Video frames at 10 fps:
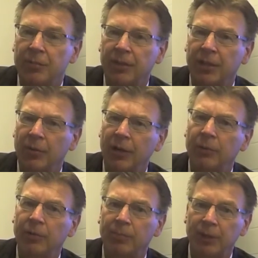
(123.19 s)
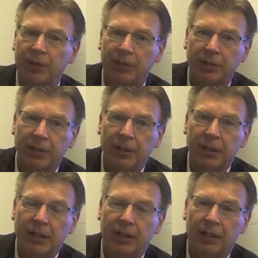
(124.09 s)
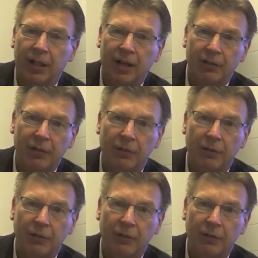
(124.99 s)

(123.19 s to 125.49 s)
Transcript: but they were able to build a lot of